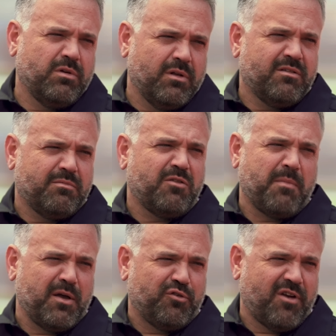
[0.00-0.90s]
You know, that's that's
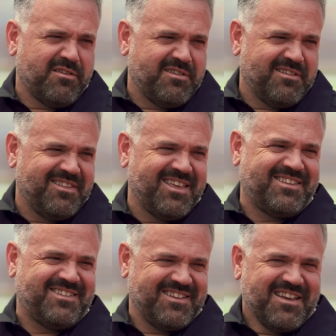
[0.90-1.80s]
Michael Johnson.
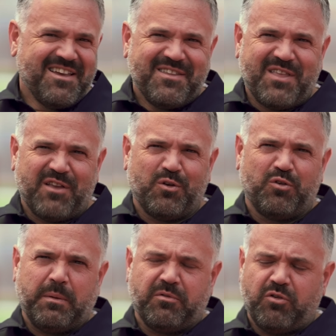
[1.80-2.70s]
That's that's
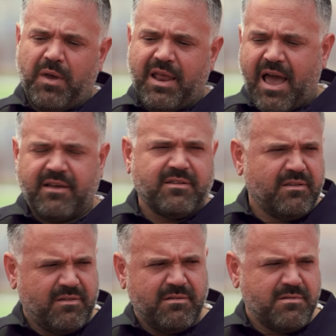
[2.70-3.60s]
those people. So we had
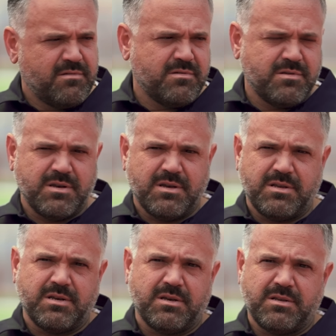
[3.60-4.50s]
access to
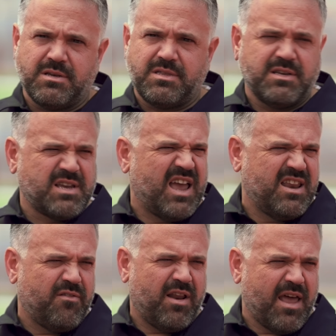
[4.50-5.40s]
to, to things I
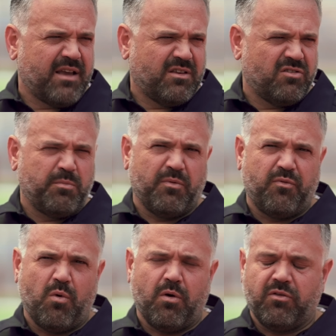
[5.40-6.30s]
had never had access
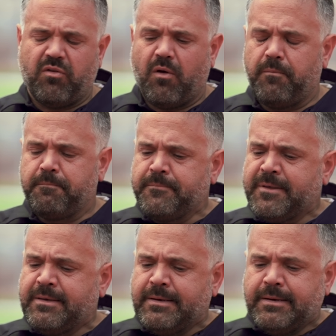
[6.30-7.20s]
before. And so,
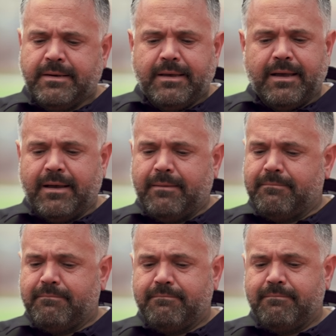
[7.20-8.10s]

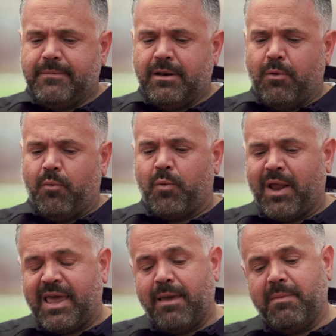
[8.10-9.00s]
um, you know,
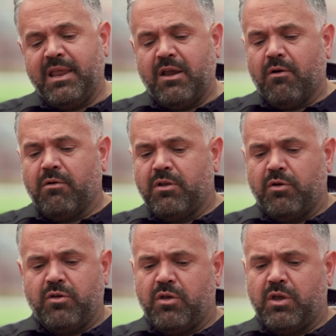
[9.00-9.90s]
when I came in here, you know,
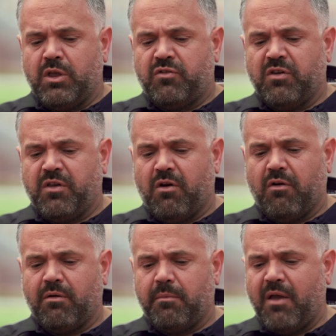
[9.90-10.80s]
you, you sit
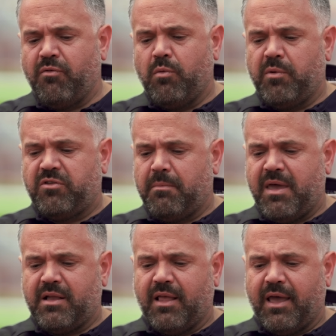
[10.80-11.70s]
there. Everyone wants to
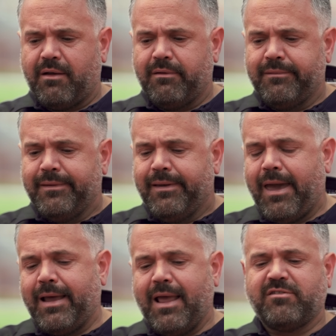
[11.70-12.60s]
make like,
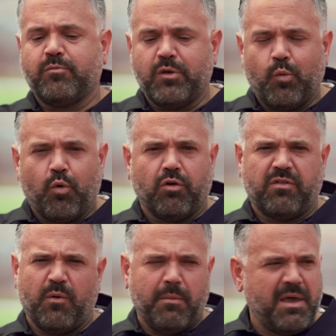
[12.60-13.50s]
hey, it hasn't really
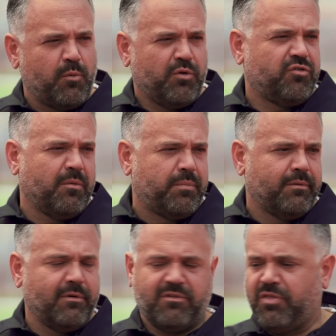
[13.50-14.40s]
worked. They want to make it real
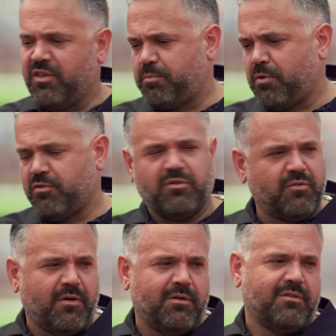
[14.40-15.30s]
simple. It's this person's
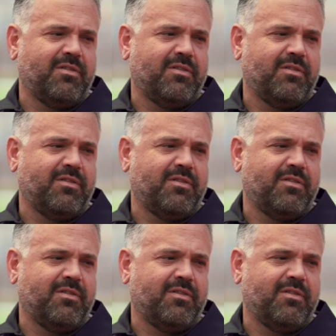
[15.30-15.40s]
fault.